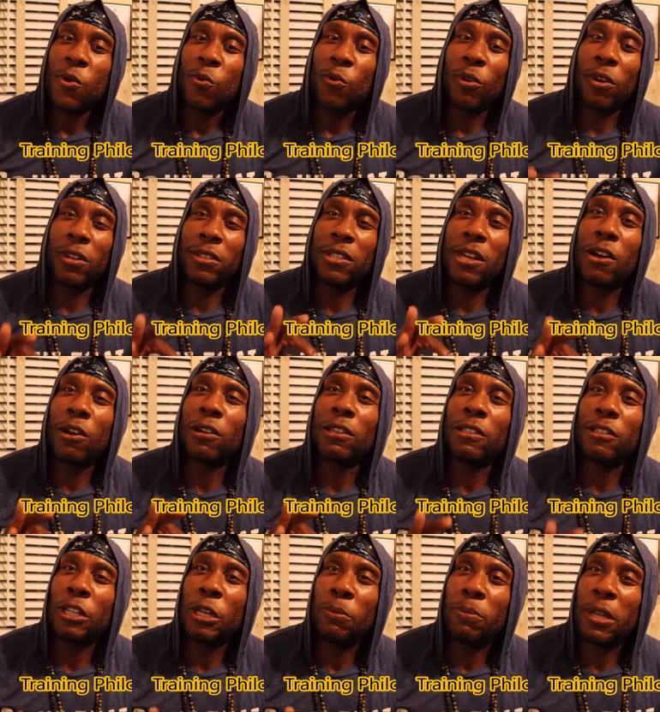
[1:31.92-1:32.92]
we're going to talk a
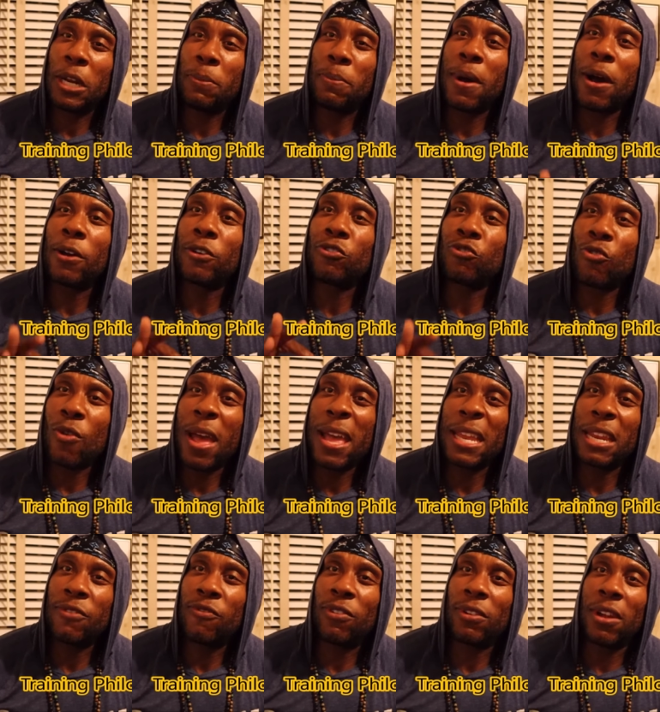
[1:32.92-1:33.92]
little bit about
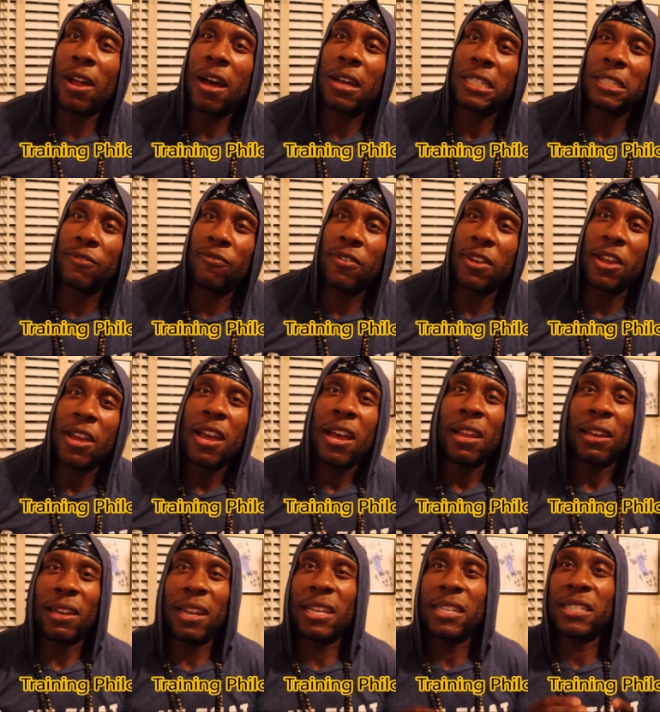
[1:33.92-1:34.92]
training philosophy.
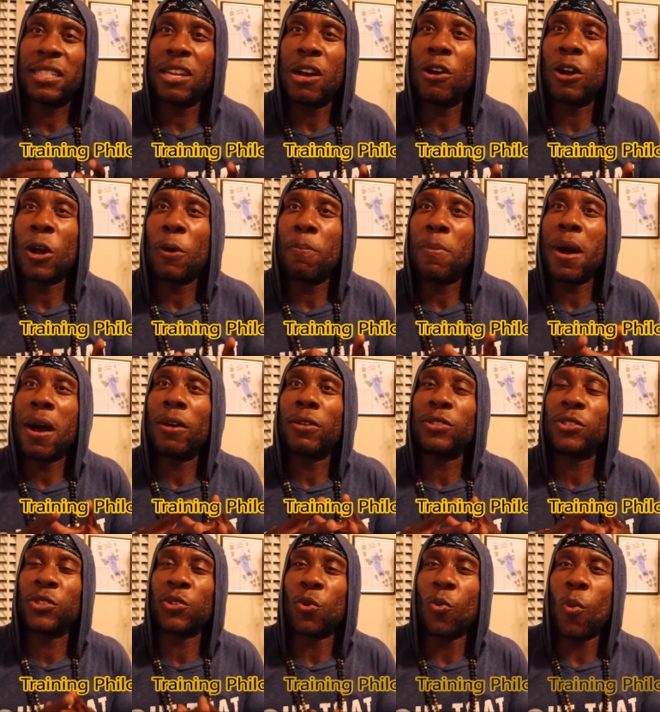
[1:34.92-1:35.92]
Let's talk about
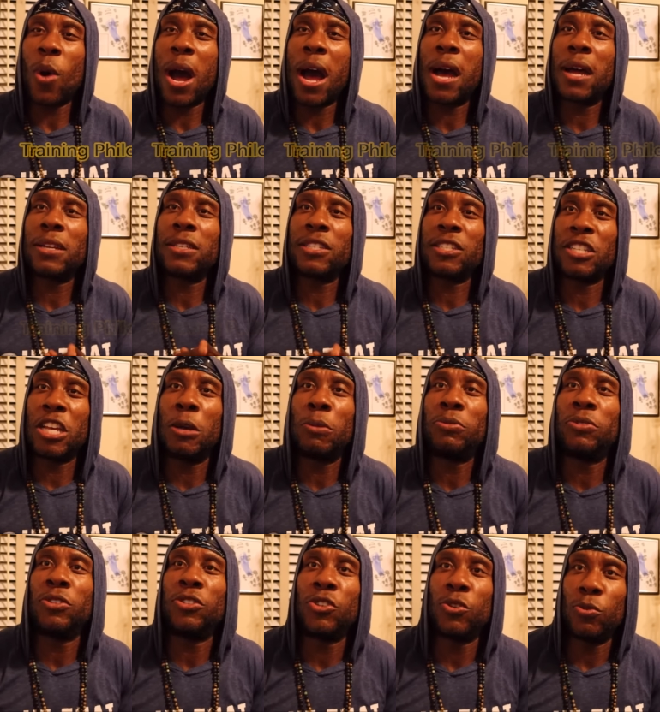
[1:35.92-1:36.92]
squat
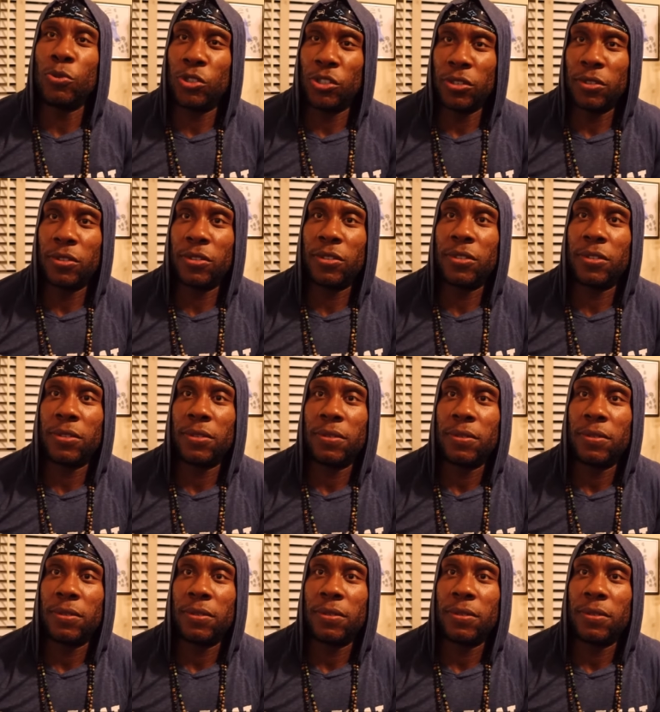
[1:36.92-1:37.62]
substitutions.